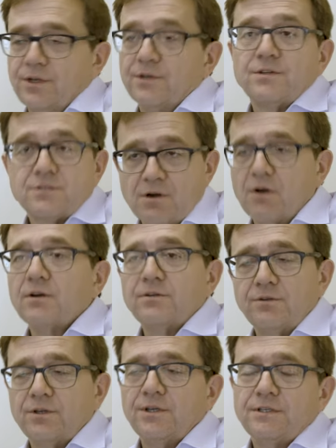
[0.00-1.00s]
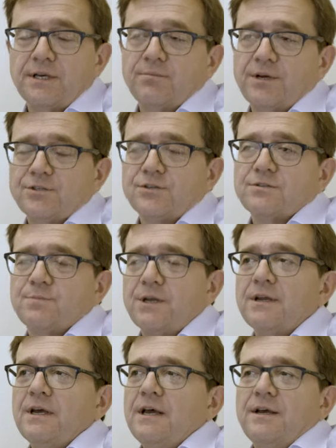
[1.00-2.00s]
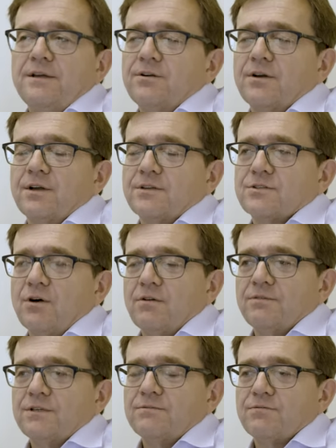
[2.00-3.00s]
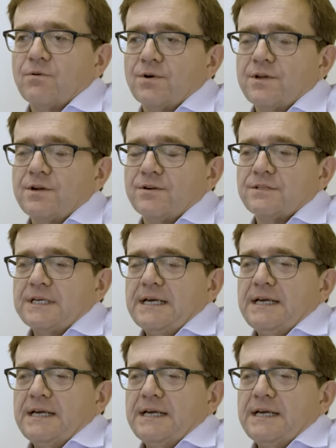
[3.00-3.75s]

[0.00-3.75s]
You need to start, you need to take measures, but you're not going to solve it in 4 years.